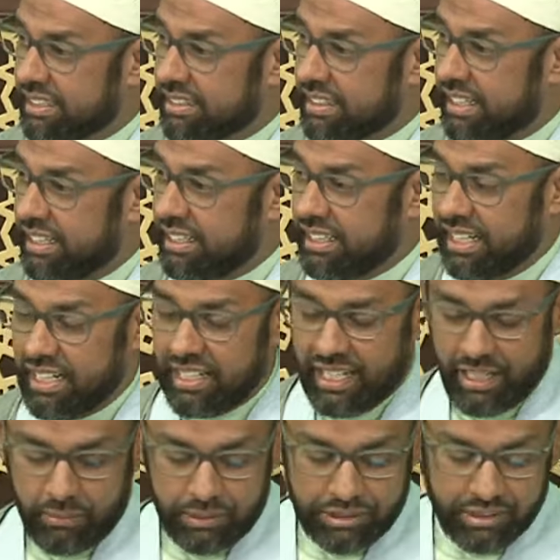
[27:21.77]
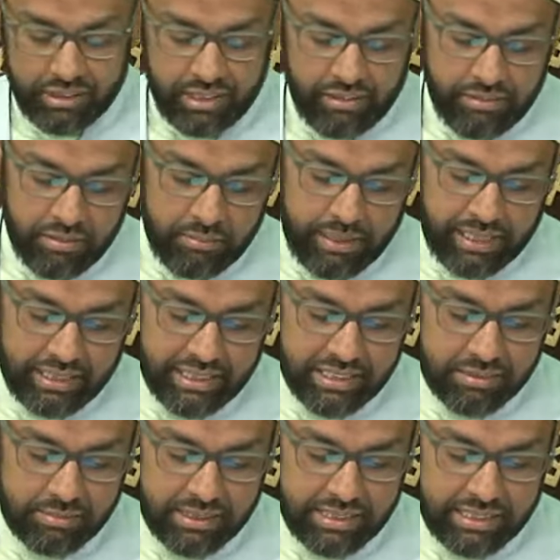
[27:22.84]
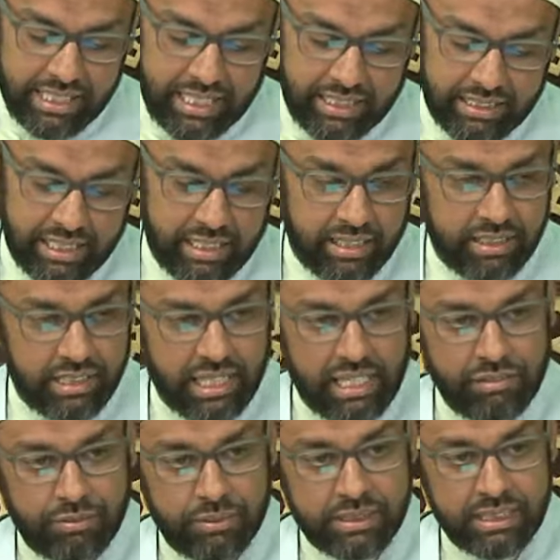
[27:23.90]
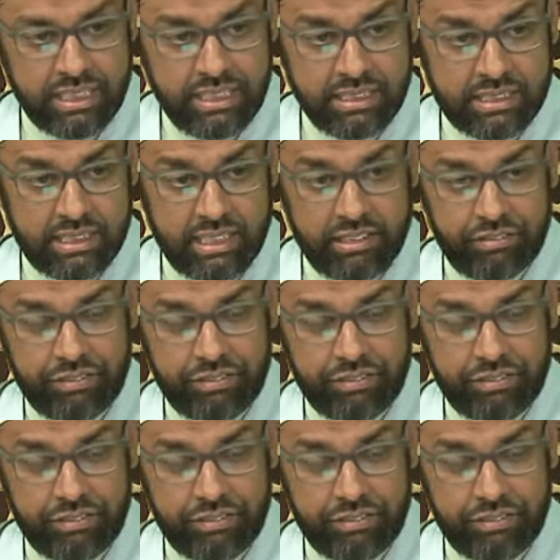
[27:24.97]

Right? Like, we should never make this mistake that her life was easy.